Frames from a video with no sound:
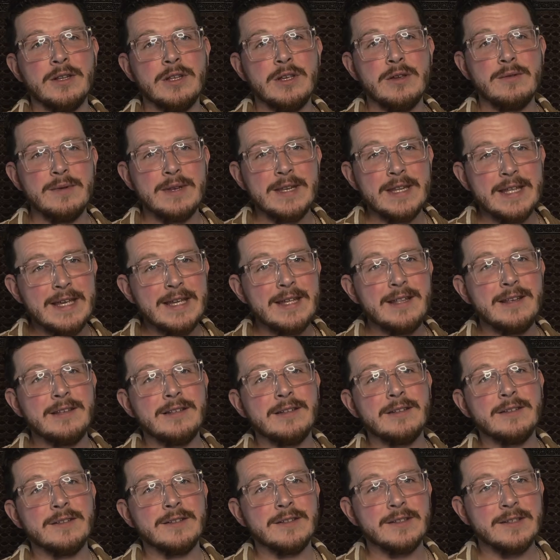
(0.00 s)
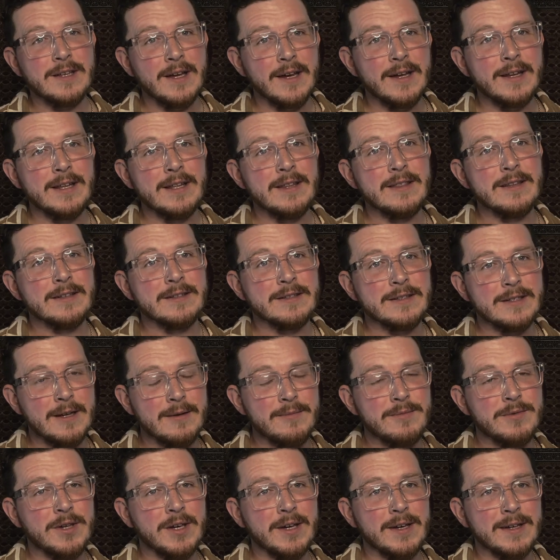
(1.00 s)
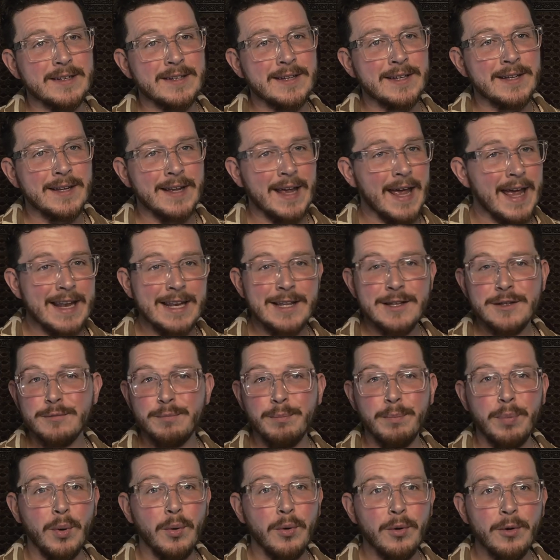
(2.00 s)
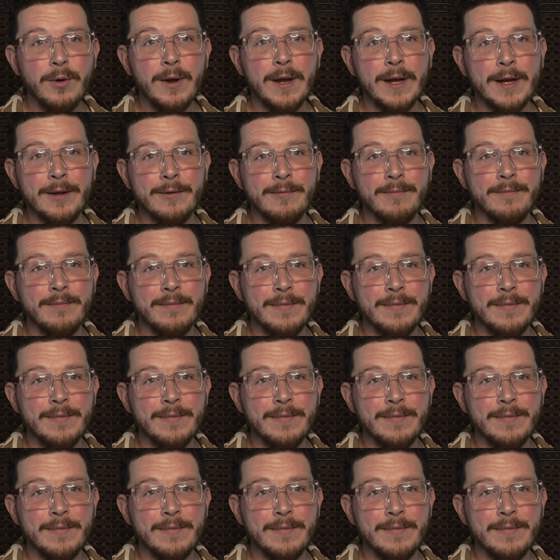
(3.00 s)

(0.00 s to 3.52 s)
you need to study the subject. And it's boring.